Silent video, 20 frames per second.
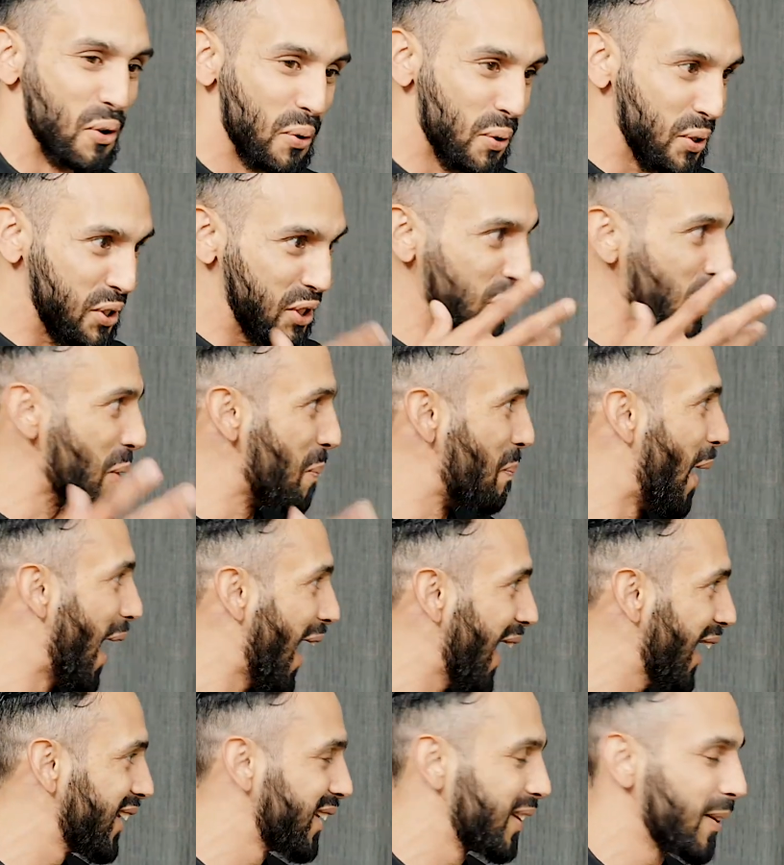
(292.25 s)
we're losing your
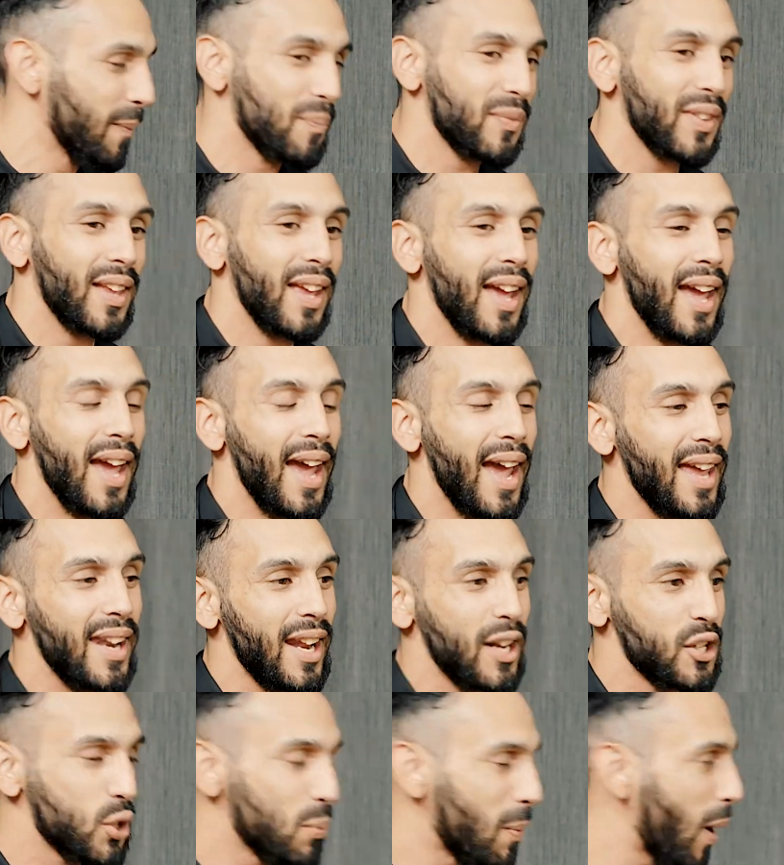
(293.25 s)
mind.
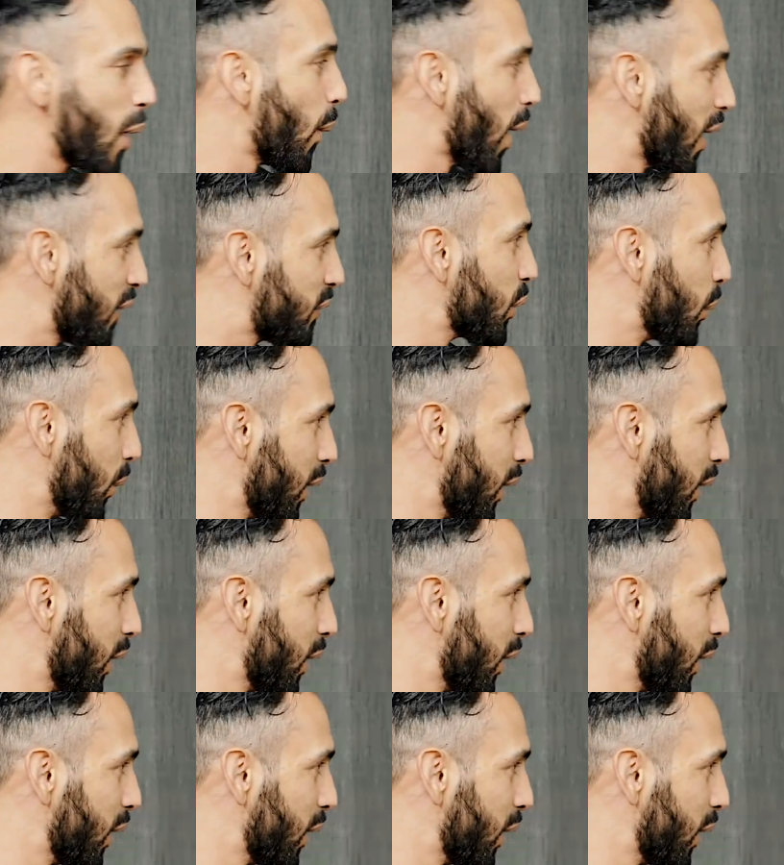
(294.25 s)
And I saw my wife